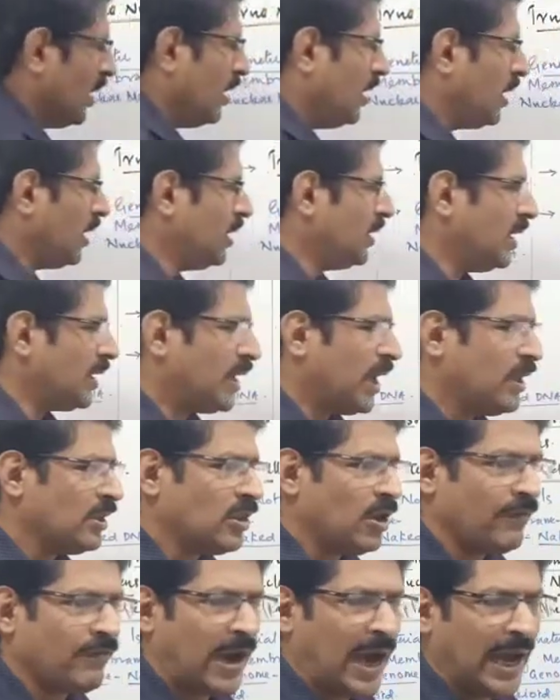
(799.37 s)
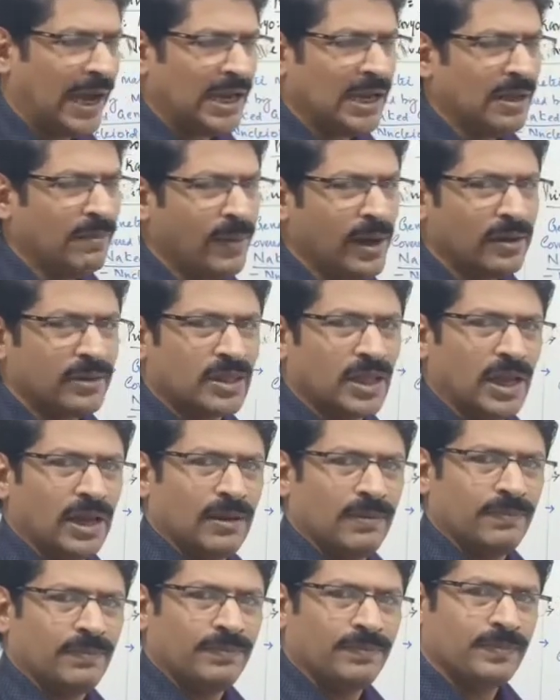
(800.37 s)
in the case of animal
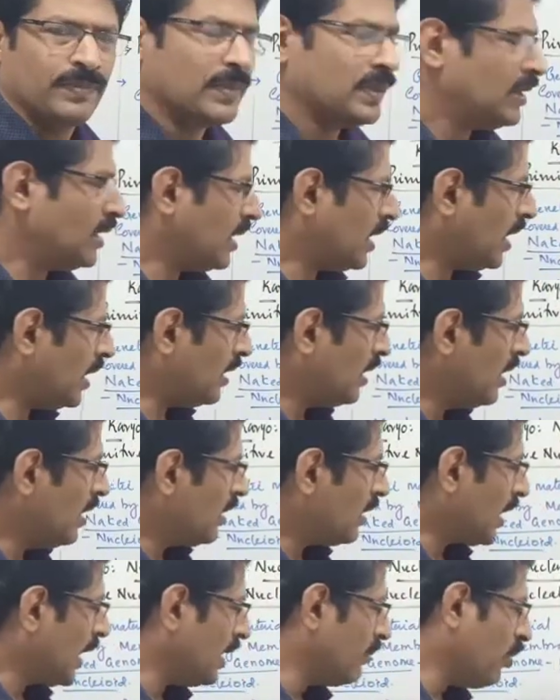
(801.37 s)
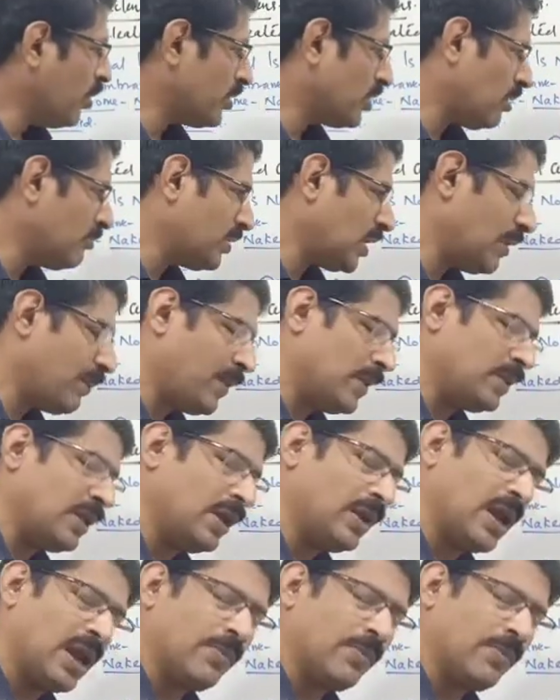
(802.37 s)
cell, there are ribosomes are present.